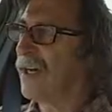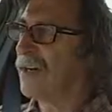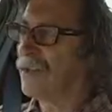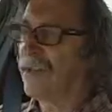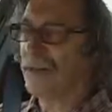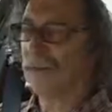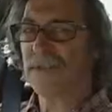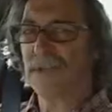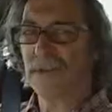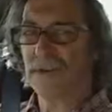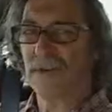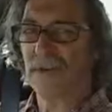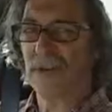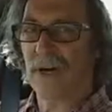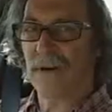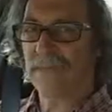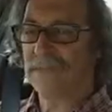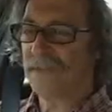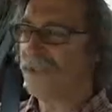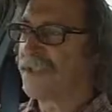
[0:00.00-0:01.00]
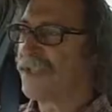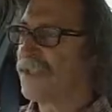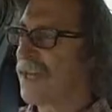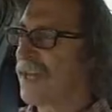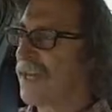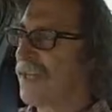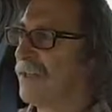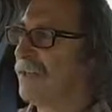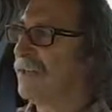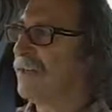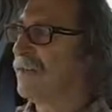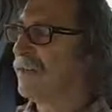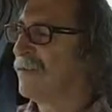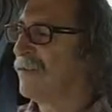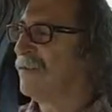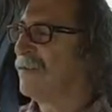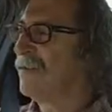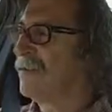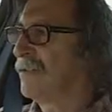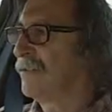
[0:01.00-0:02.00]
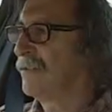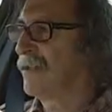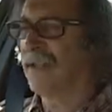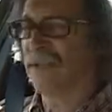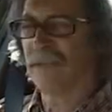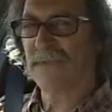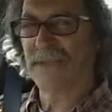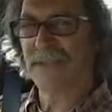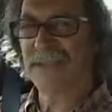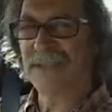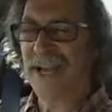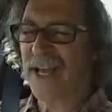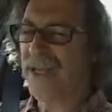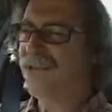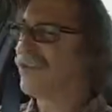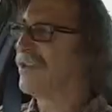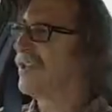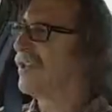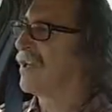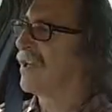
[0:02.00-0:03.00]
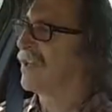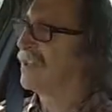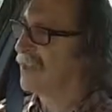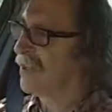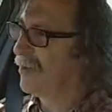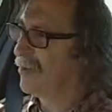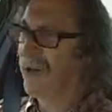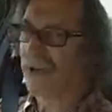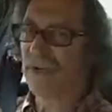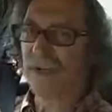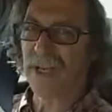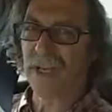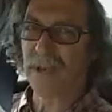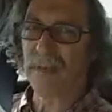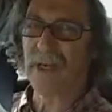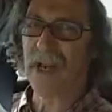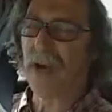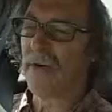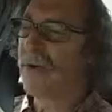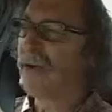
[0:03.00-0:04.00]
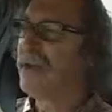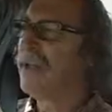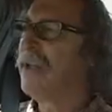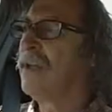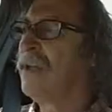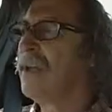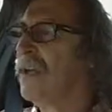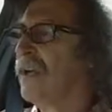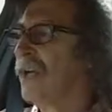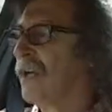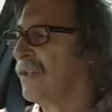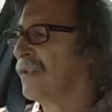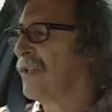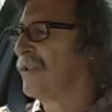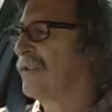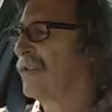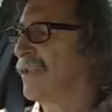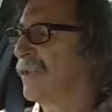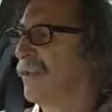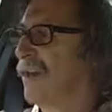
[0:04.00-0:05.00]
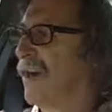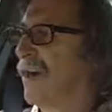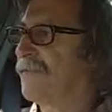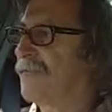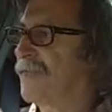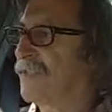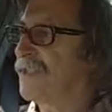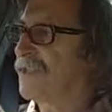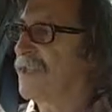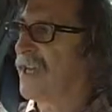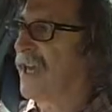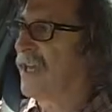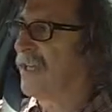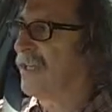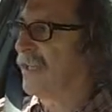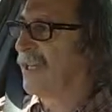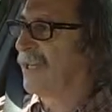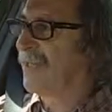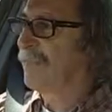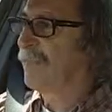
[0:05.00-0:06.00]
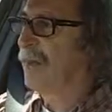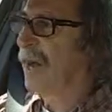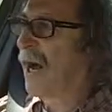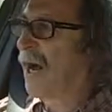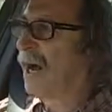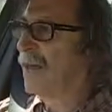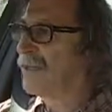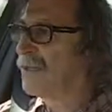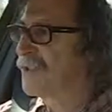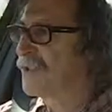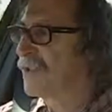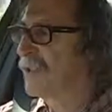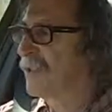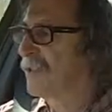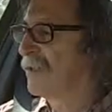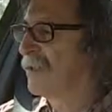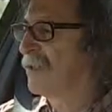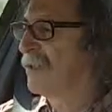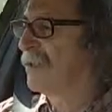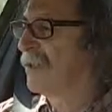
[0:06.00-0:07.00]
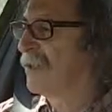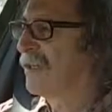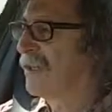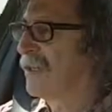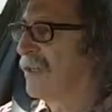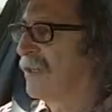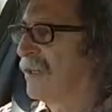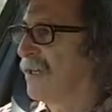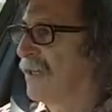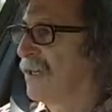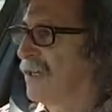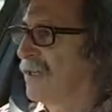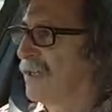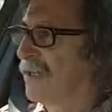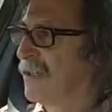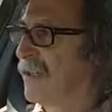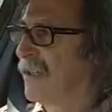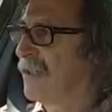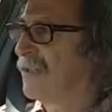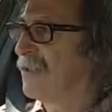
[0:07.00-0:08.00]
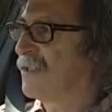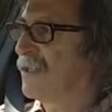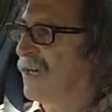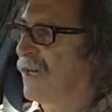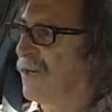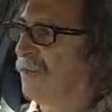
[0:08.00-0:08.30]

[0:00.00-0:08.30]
Dr. Kraft has said, I don't know if I'm tangent going here, but I'll keep going. Dr. Kraft has said in the past that